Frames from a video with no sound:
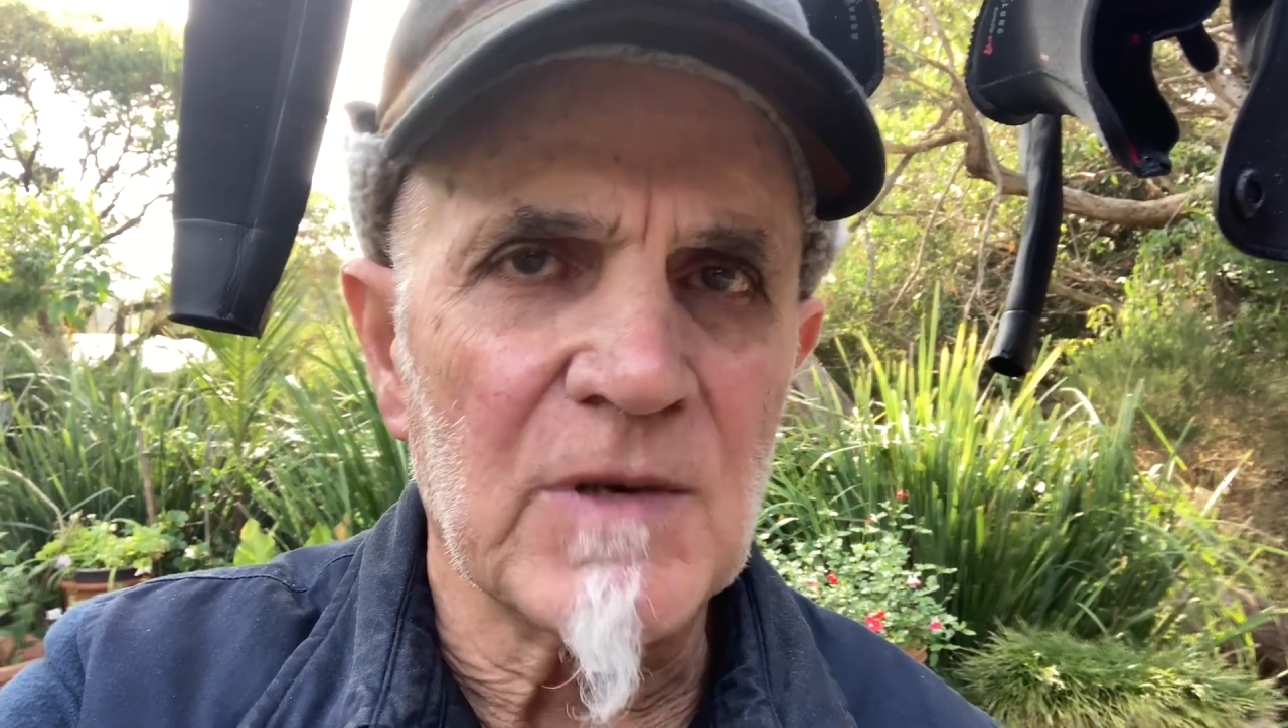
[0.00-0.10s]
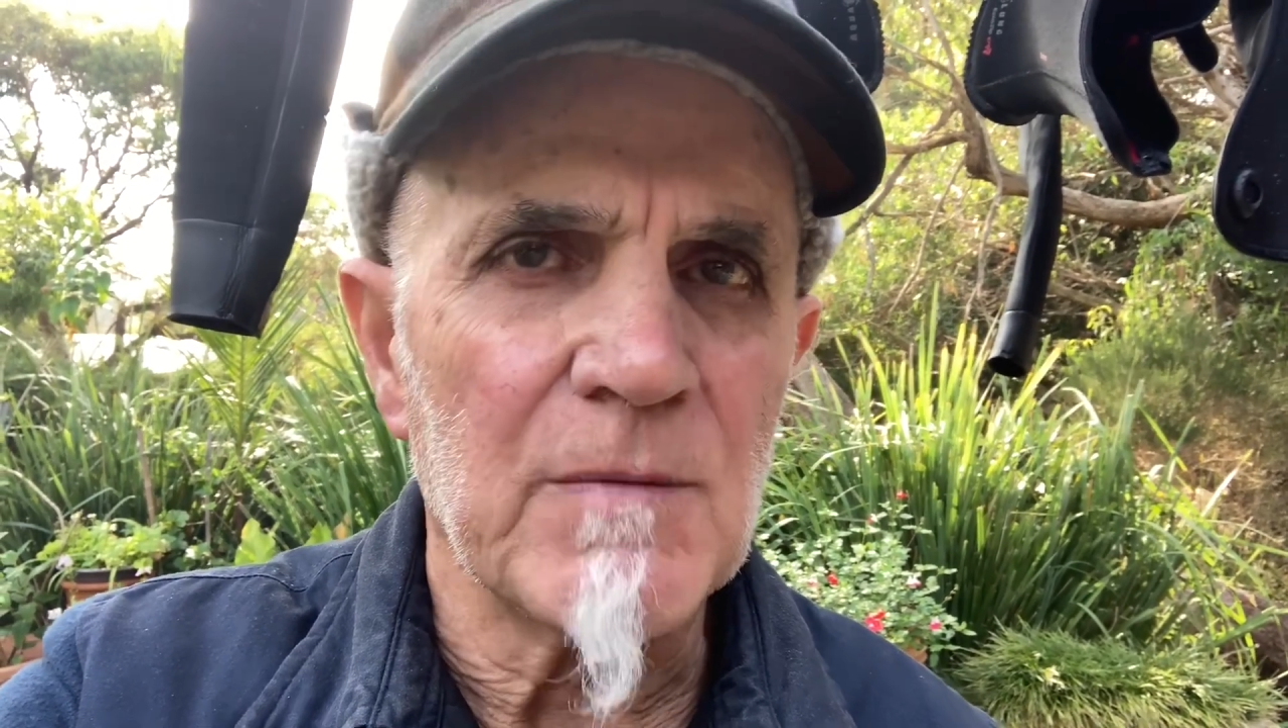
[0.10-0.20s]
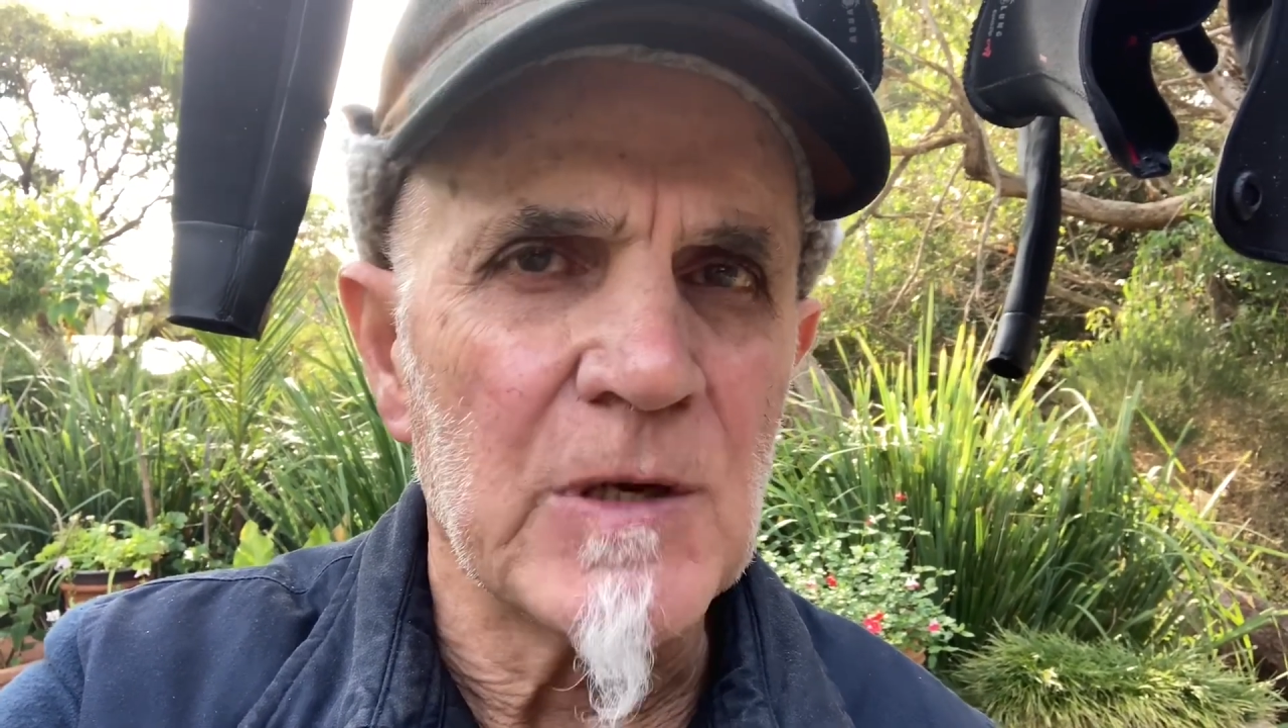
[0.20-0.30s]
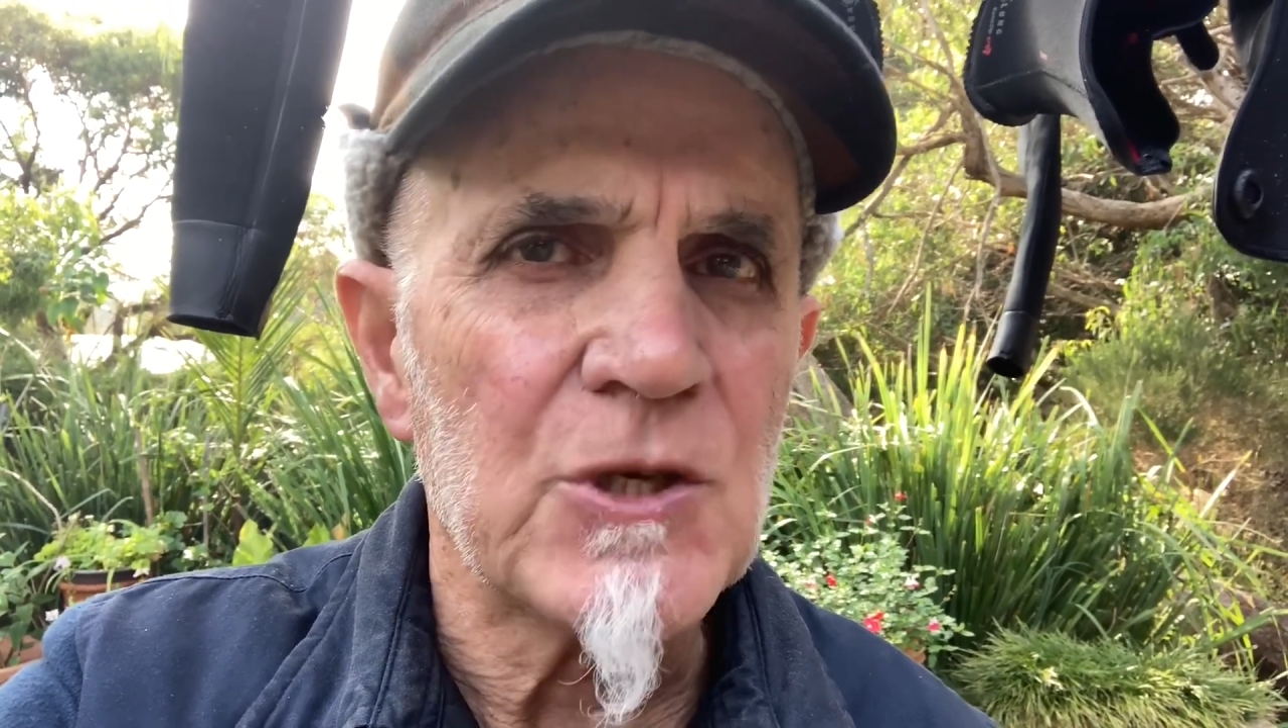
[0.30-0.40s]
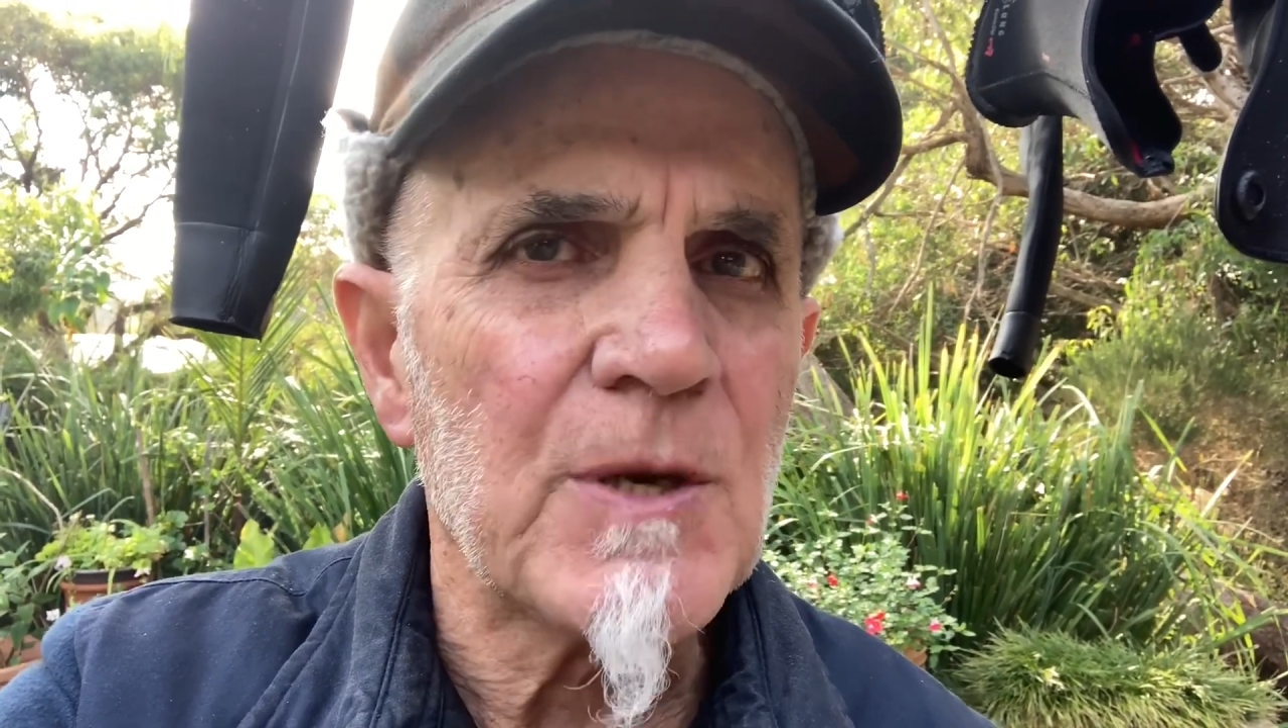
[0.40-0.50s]

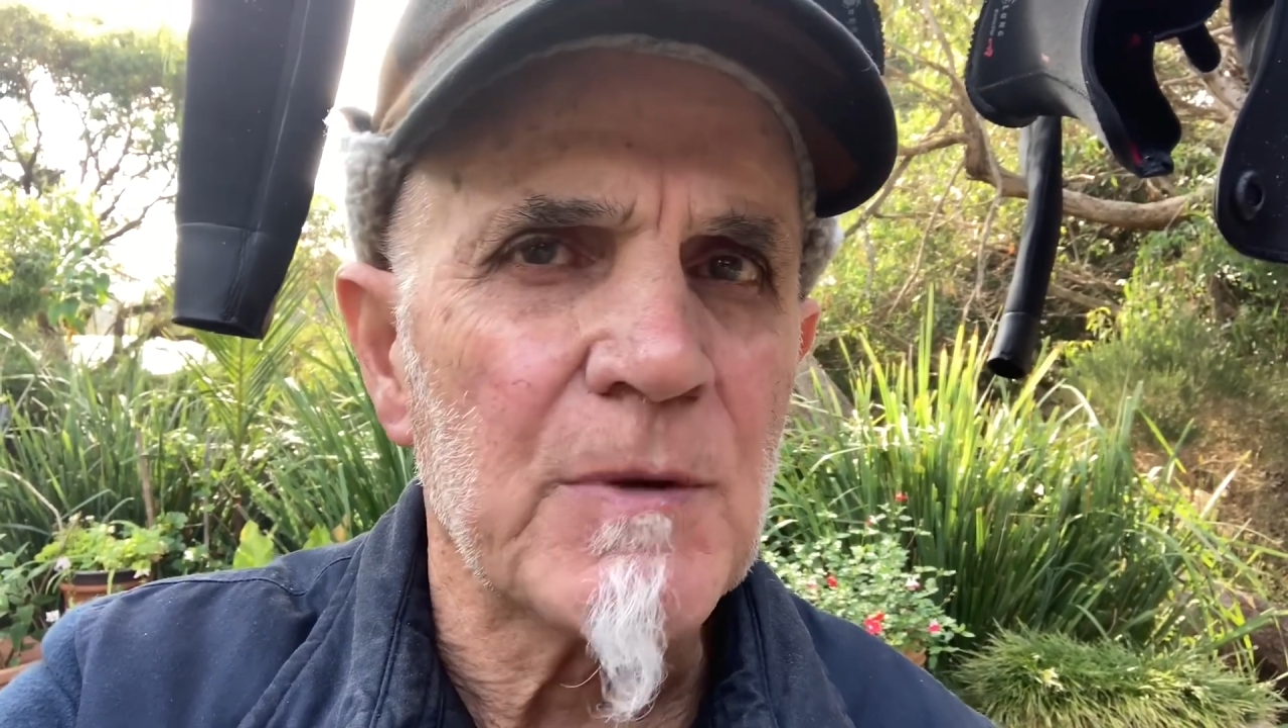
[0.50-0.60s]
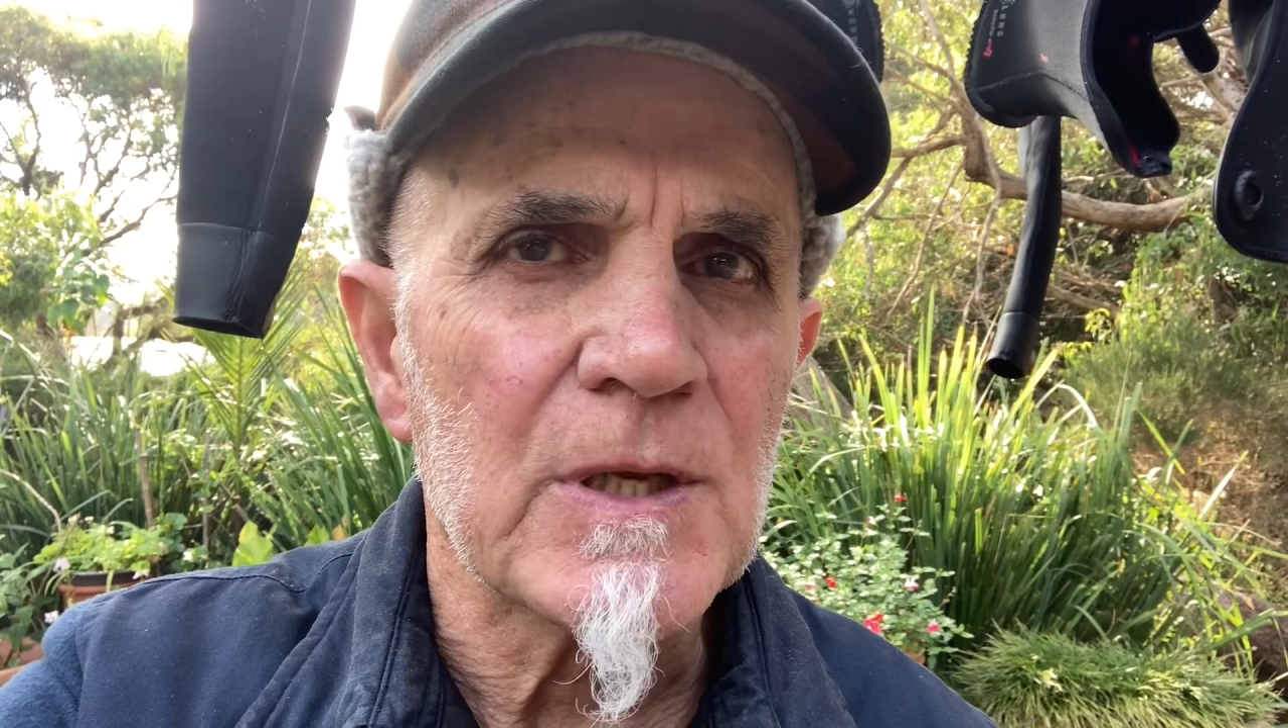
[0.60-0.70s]
give me jip